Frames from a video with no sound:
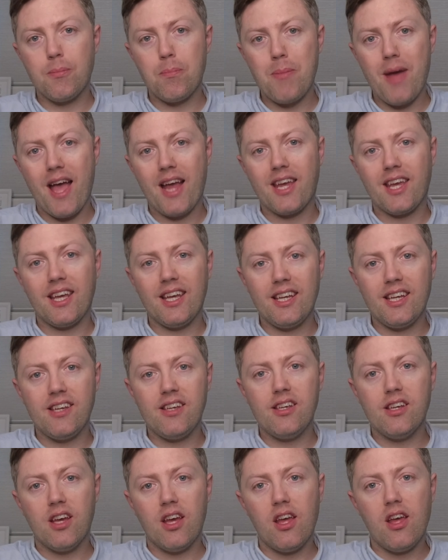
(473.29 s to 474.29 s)

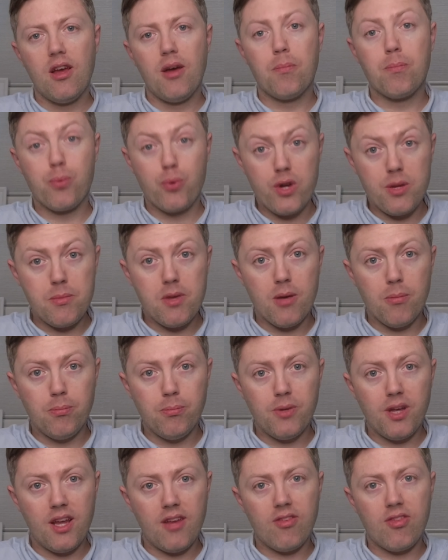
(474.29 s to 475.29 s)
Mach-E
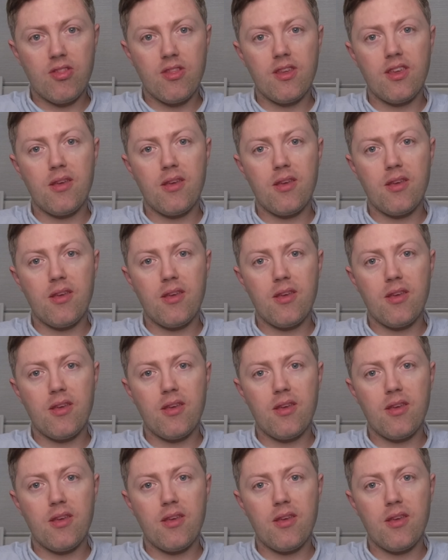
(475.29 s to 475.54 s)
Premium, is